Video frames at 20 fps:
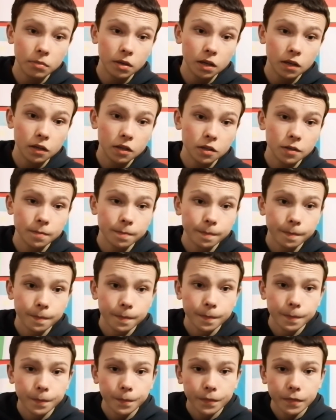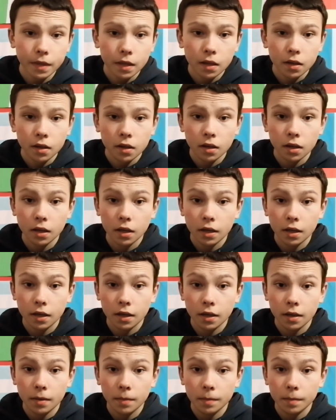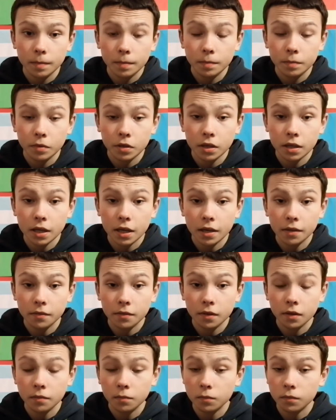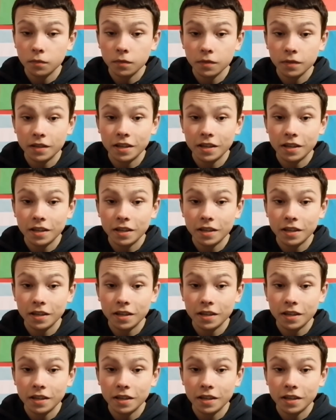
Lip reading: base. But yeah, it